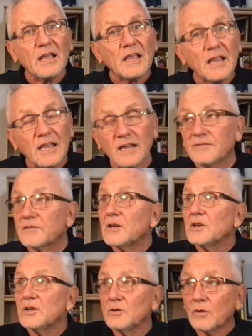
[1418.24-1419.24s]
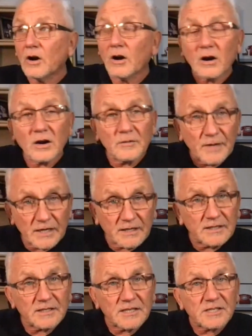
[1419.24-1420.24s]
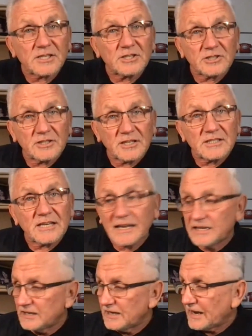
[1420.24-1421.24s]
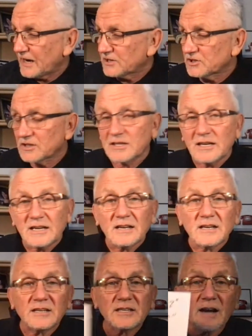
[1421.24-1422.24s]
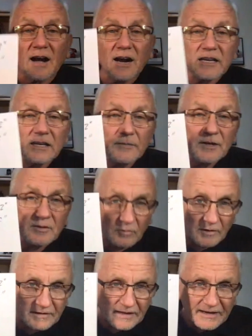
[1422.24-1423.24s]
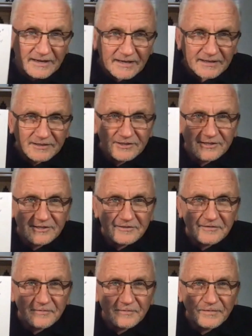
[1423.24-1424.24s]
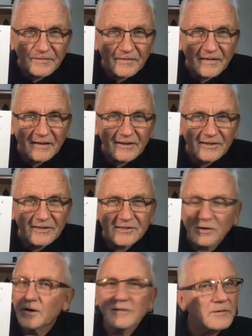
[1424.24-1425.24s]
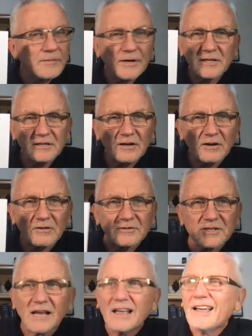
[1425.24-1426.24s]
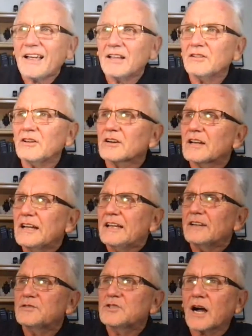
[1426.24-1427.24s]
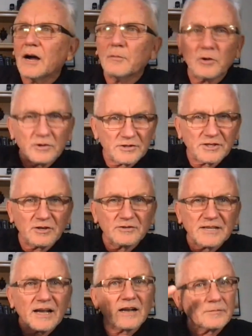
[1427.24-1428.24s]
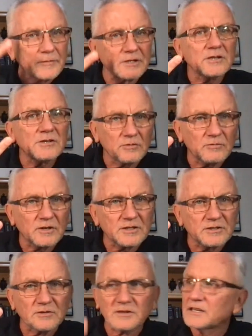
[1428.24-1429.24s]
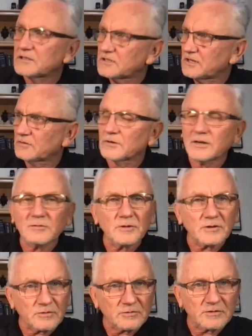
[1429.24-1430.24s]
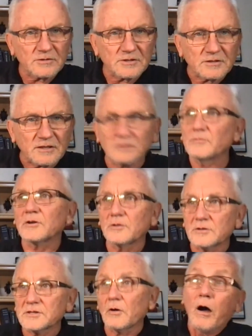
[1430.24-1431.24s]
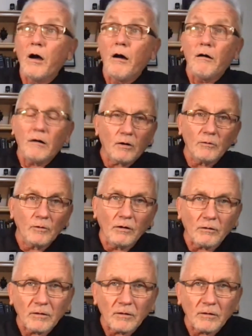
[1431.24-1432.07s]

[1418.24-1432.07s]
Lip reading: If you are making a decision and taking action, document what that is so everybody knows. Hey, look, if job orders go down, I'm going to do 1 of 2 things. Get rid of recruiters, and the recruiters go, oh no.